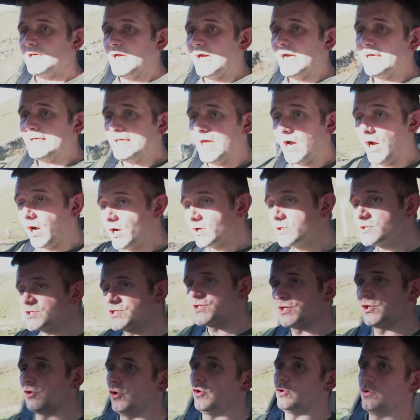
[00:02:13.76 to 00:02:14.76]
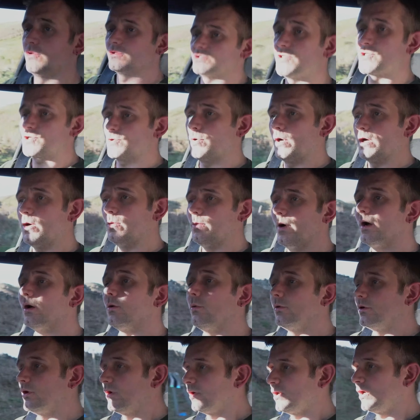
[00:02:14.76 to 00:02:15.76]
and it hugs the corners quite
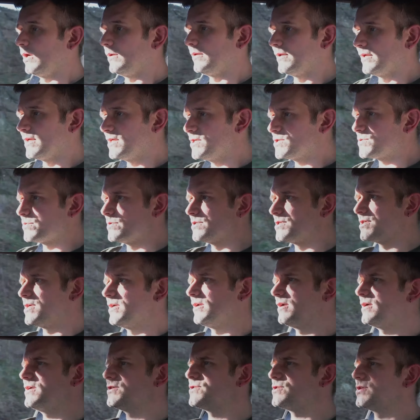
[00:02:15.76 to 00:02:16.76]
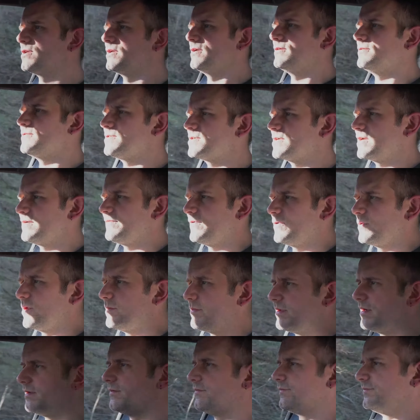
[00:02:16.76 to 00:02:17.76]
well. We've got a couple of nice ones here actually. Let's give a wee
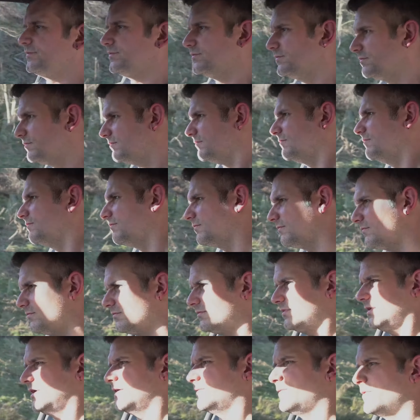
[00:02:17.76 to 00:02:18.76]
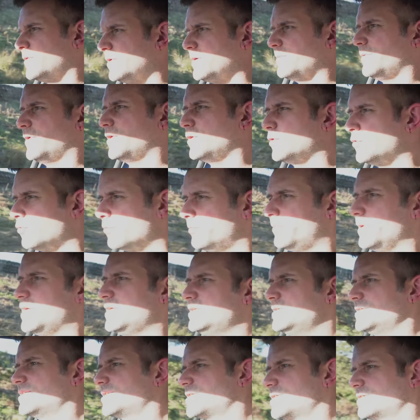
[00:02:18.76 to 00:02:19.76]
bit of the old
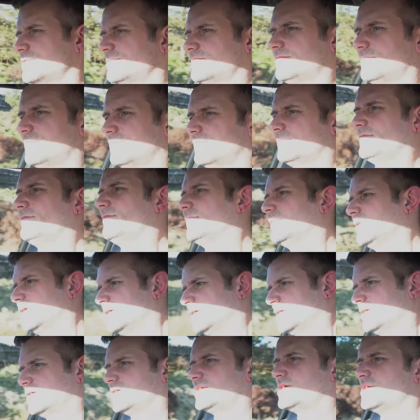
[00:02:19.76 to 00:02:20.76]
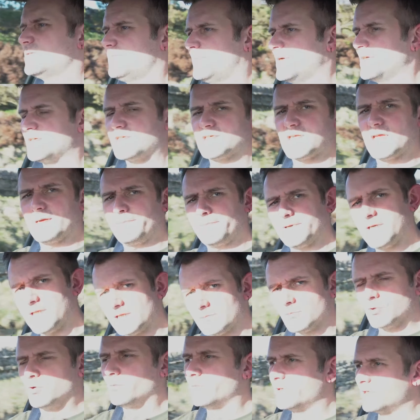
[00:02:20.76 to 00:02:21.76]
beans. It's a bit slippy at
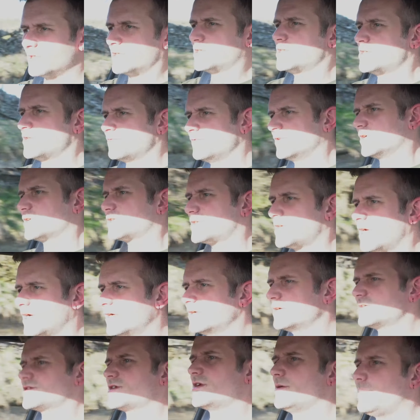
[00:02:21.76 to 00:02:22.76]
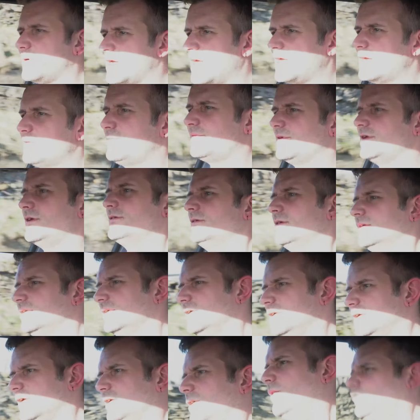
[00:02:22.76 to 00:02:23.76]
the moment because the rear tyres are a bit heavy.
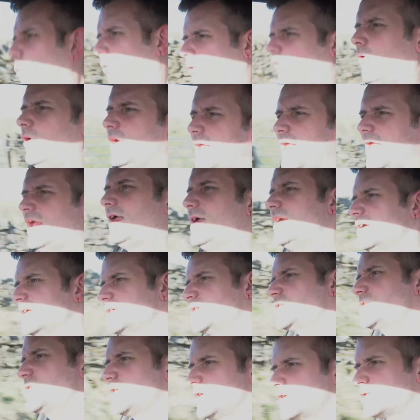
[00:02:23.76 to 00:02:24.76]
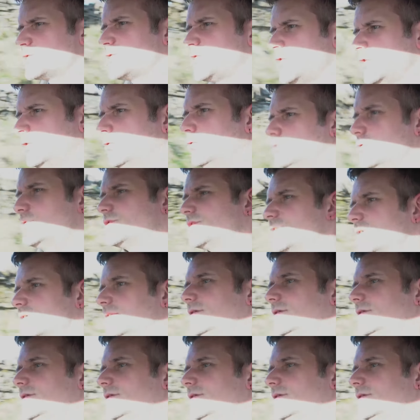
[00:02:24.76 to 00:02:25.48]
Oh yes, there she goes.